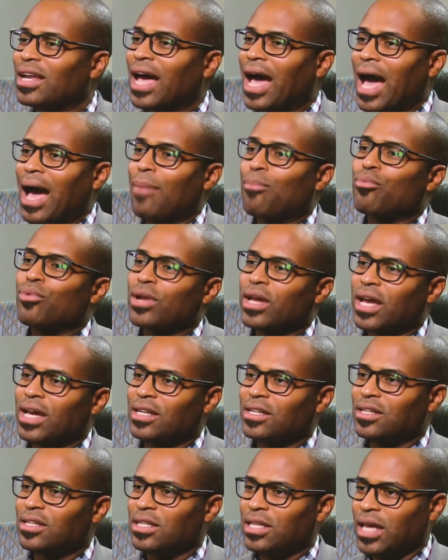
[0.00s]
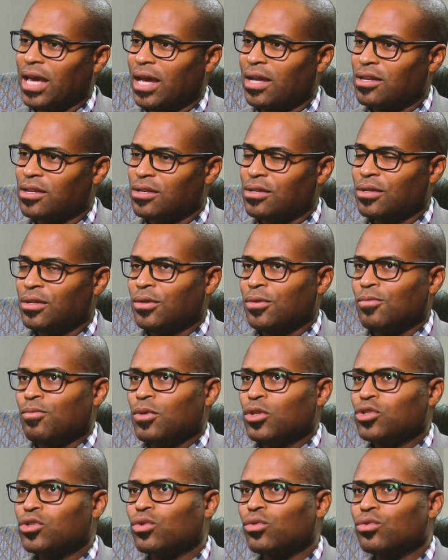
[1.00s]
apprehended yet.
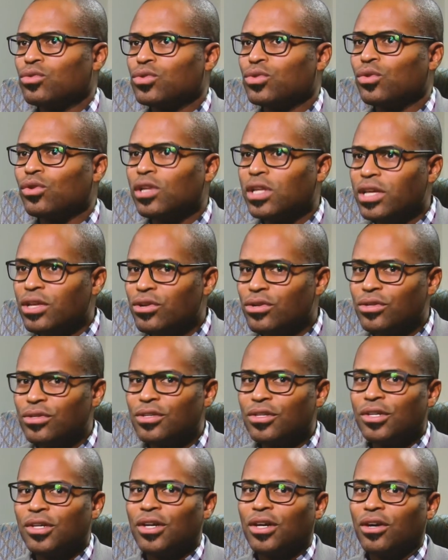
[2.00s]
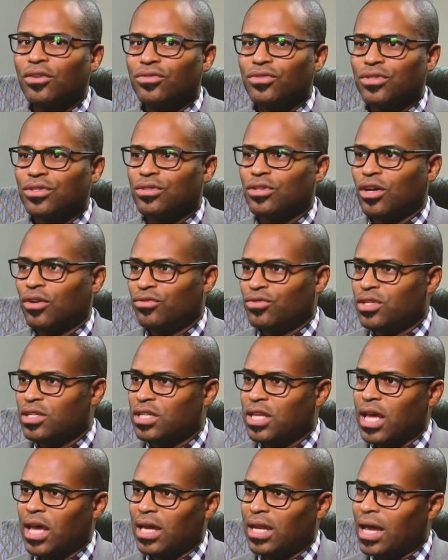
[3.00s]
So leaders of
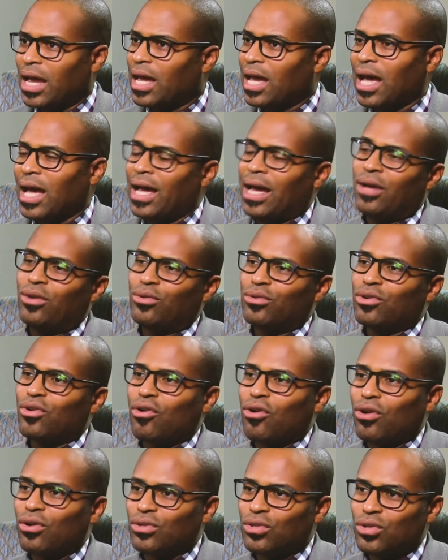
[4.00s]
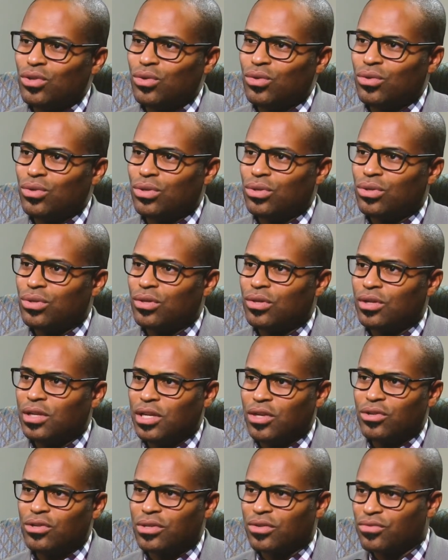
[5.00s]
today, and I don't call youth
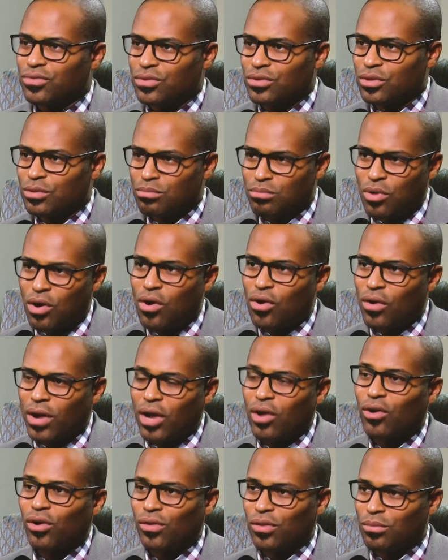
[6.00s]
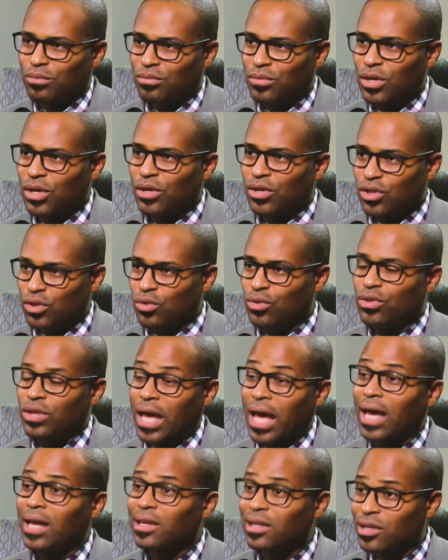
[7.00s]
leaders of tomorrow. I call them youth
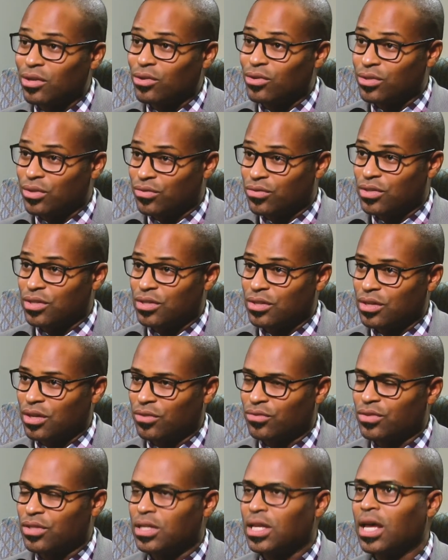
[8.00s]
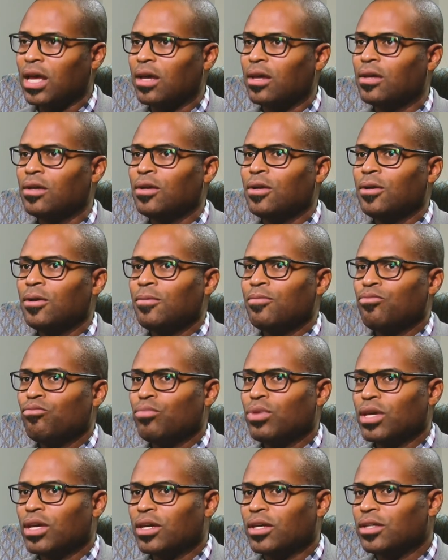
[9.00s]
and leaders of today,
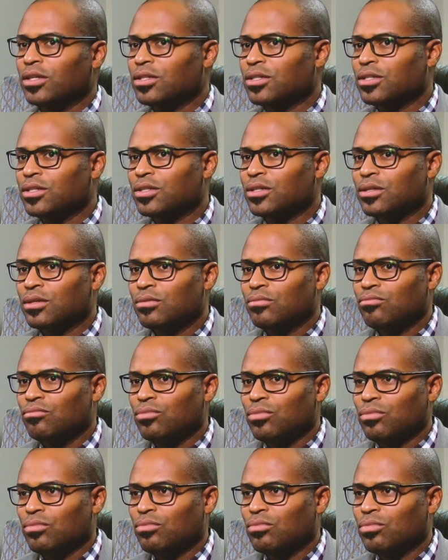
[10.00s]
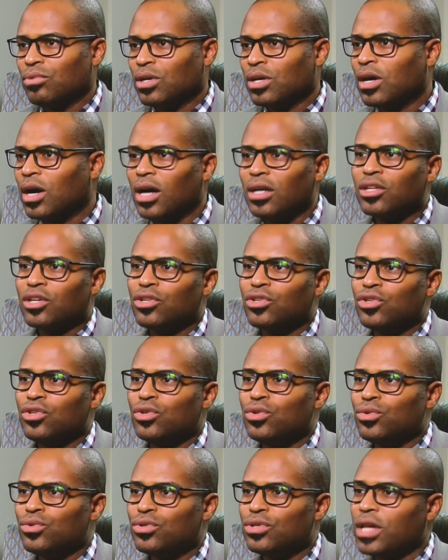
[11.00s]
because God can
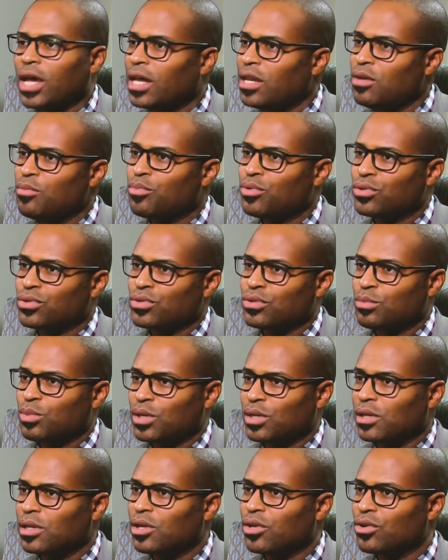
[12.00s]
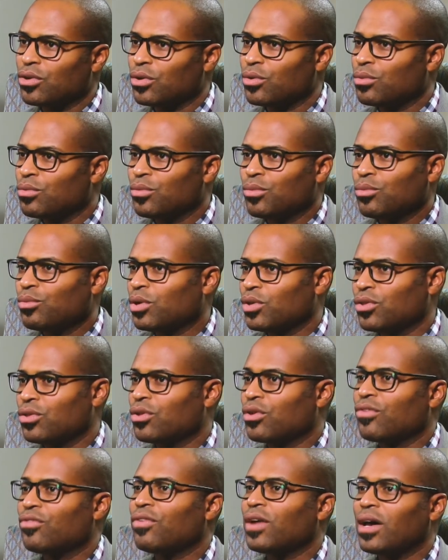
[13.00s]
use any person to be a leader, whether
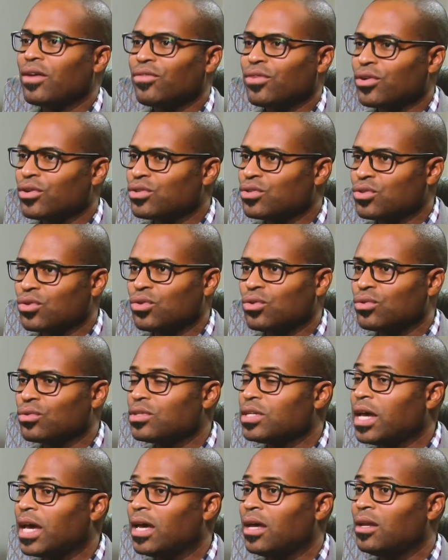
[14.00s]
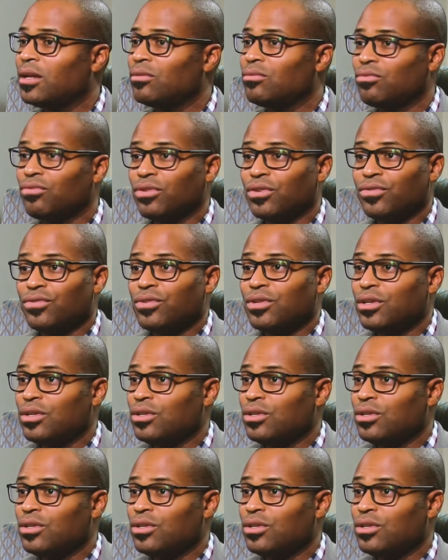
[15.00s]
they're 5 years old, 10, 15,